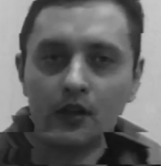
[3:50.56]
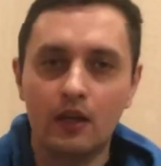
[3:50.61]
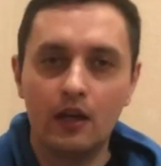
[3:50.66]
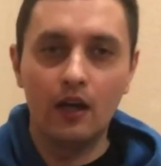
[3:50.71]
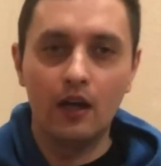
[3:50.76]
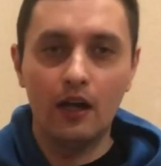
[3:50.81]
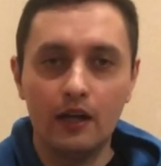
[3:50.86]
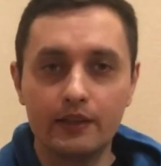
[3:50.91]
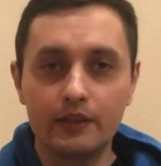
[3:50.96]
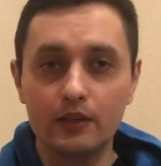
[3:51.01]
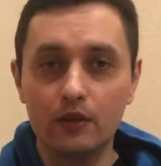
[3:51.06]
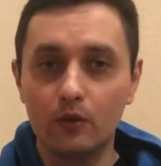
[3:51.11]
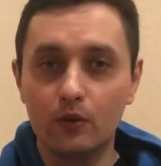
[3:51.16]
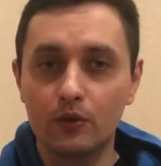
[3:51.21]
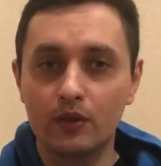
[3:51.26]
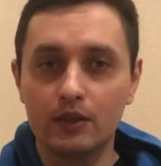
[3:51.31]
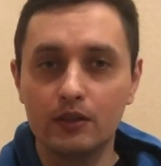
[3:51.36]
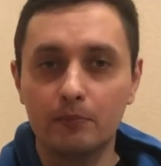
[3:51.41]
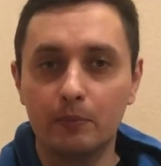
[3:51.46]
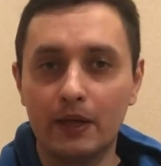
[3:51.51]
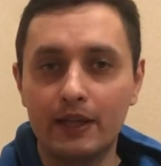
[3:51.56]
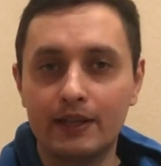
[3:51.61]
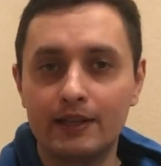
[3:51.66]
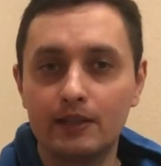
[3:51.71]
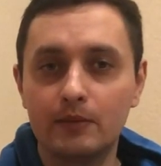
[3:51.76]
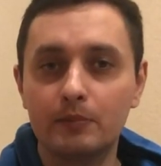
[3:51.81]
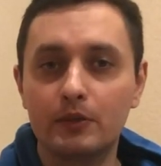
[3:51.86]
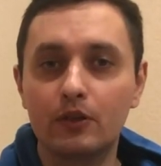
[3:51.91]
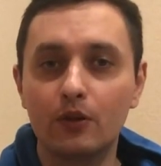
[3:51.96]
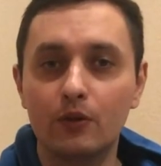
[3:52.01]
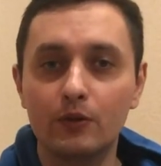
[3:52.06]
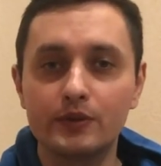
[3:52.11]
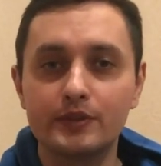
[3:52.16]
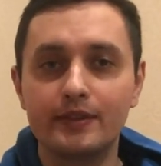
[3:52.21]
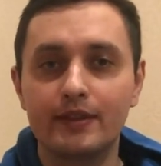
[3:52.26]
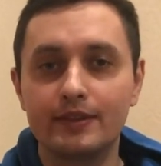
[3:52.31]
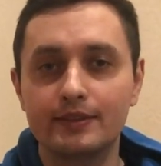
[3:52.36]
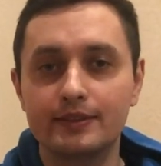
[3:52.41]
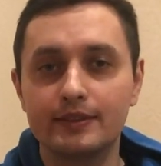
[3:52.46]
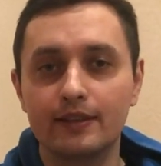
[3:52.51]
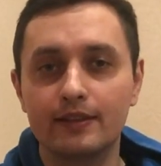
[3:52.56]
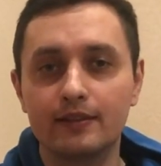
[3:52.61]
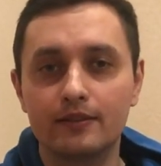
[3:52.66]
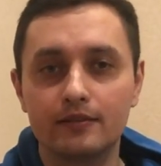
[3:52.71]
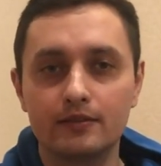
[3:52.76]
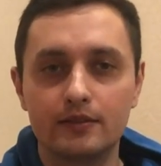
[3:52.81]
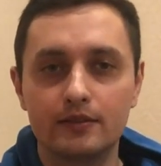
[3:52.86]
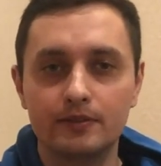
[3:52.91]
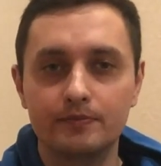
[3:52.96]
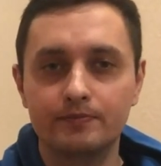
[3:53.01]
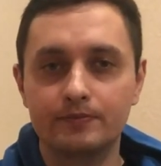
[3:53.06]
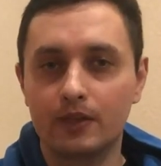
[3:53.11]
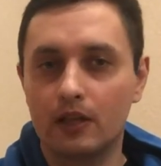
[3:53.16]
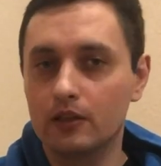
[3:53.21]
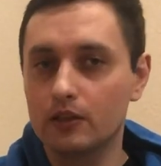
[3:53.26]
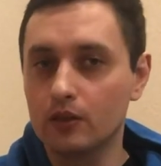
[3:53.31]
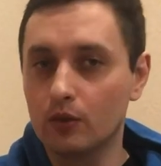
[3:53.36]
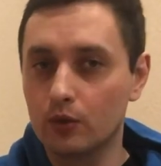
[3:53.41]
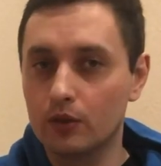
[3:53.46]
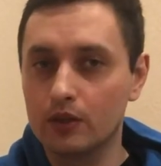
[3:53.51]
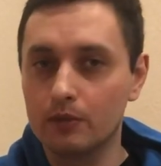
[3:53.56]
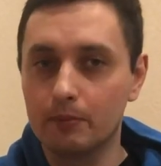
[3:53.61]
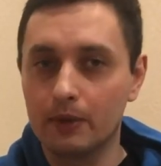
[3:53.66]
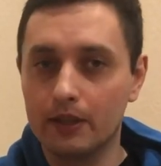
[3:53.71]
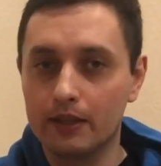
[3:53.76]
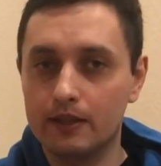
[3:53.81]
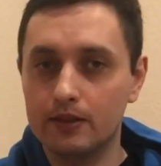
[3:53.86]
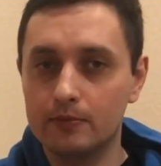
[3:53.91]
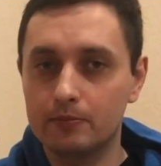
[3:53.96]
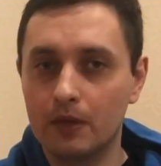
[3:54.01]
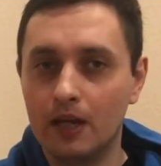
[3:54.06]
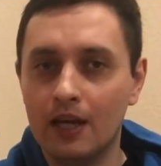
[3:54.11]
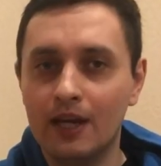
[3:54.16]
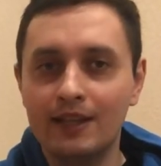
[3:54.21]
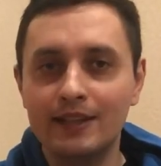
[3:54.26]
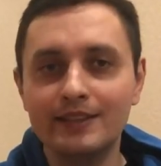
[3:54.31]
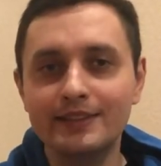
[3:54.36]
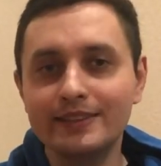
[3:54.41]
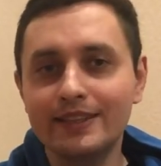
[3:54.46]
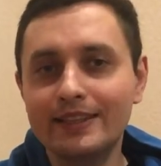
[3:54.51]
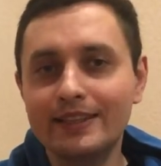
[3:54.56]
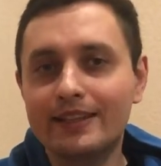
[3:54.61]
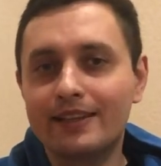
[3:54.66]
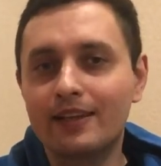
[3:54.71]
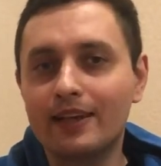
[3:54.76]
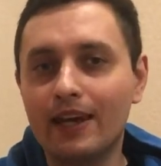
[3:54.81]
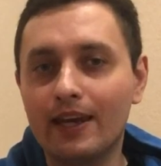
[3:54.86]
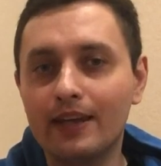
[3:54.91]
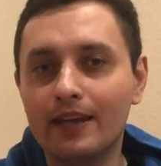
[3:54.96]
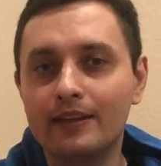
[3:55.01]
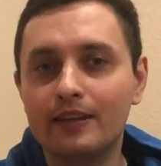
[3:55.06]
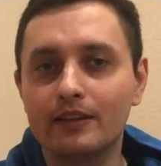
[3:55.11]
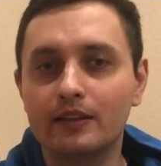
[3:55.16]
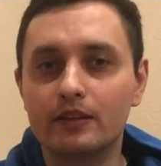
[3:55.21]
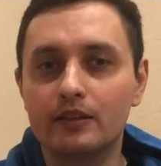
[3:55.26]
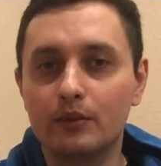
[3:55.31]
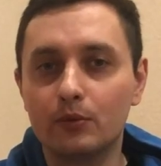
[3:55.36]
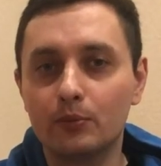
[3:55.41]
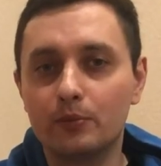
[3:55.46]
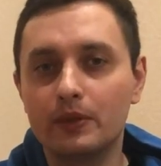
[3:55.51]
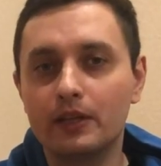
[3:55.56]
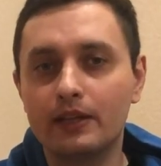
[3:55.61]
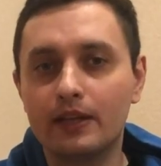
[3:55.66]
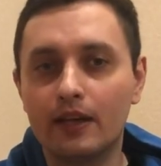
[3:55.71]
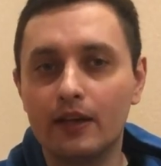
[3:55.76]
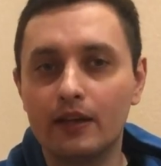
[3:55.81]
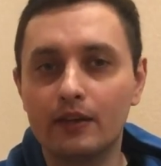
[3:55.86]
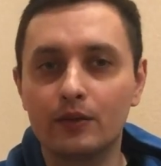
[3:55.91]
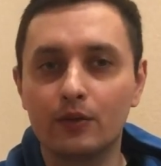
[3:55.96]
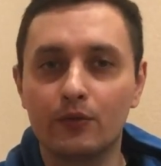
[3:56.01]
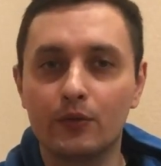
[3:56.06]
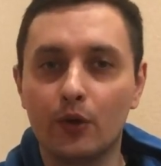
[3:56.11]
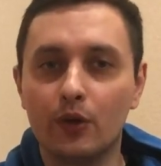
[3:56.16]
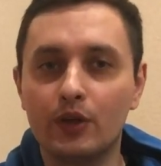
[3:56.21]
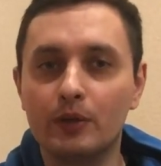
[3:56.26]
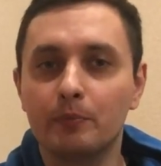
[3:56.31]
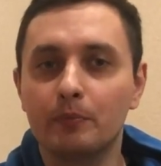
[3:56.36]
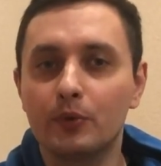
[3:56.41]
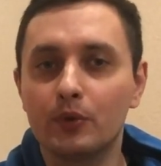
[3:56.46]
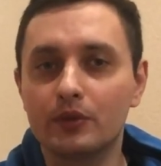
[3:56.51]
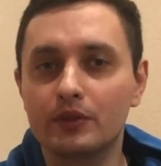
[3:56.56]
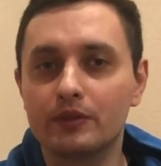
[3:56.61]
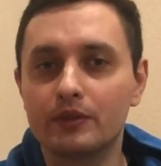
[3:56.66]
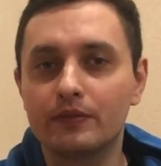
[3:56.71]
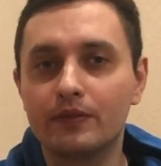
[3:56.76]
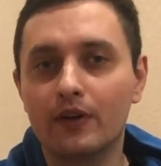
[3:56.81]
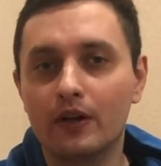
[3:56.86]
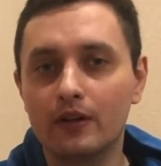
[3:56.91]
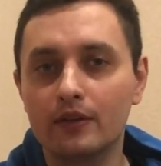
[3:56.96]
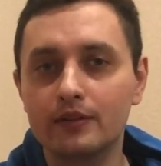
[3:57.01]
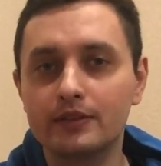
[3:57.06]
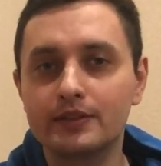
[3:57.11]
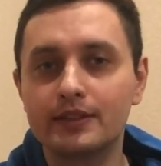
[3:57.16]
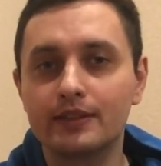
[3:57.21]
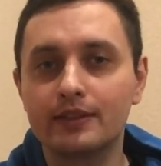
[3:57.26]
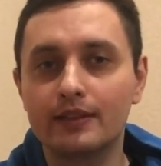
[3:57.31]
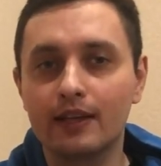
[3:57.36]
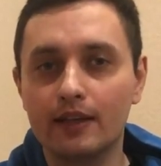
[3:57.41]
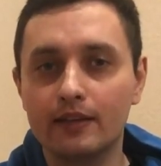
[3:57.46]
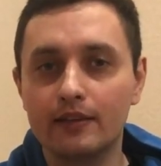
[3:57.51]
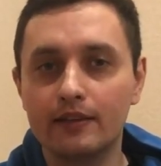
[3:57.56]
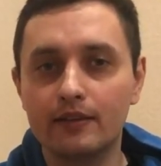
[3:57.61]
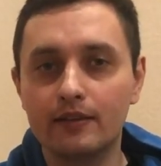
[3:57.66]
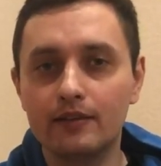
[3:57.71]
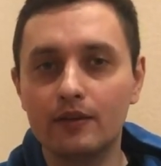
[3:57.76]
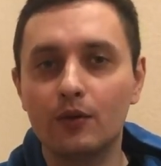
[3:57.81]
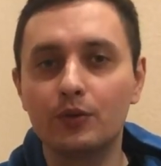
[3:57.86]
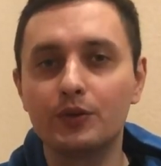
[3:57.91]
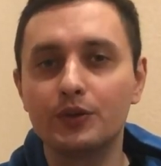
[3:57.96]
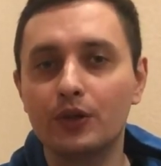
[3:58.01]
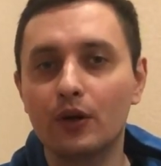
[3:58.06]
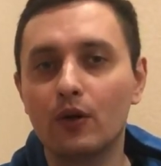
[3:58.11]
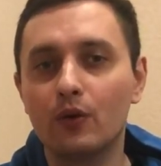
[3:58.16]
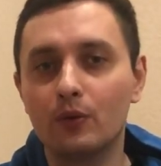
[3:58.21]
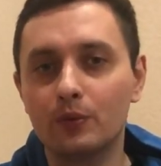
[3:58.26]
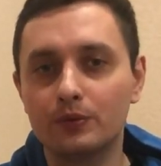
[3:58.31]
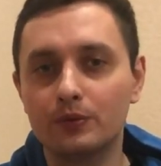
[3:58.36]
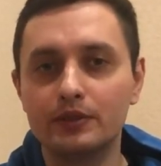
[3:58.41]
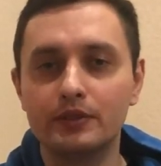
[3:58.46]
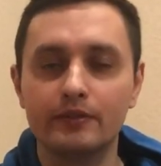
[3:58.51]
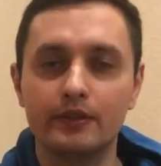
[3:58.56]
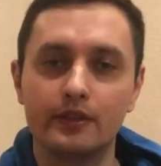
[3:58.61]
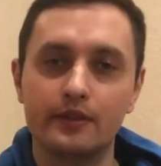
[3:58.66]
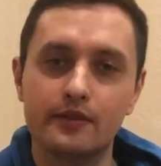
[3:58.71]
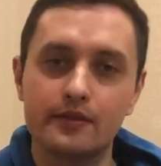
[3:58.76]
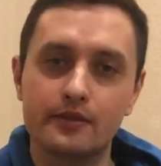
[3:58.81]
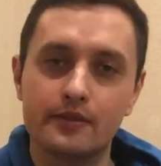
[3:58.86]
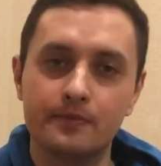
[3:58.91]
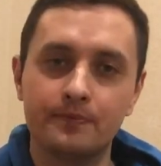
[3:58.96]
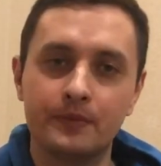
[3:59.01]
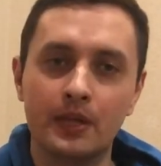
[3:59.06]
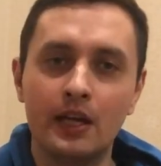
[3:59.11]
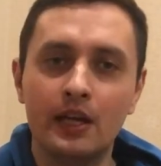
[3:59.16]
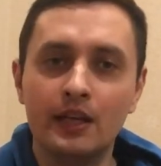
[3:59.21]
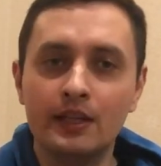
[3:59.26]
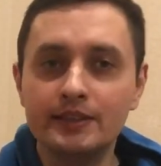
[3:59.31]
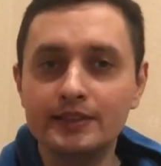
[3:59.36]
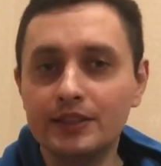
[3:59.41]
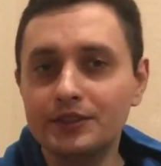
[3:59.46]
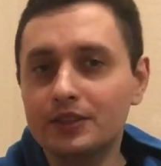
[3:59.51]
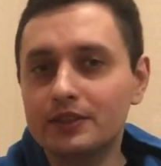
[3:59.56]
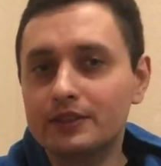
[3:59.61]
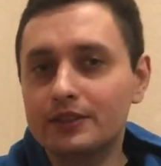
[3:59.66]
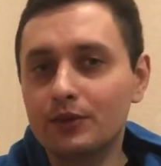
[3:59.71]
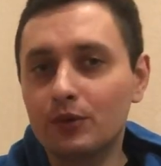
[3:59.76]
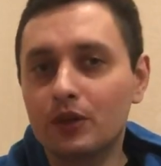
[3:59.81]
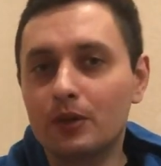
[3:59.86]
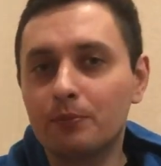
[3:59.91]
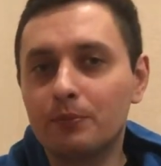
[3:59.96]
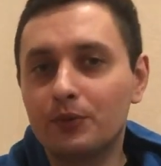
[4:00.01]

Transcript: And local backup goes the second. Local backup is like creating a duplicate of your important files and data on your own device, such as your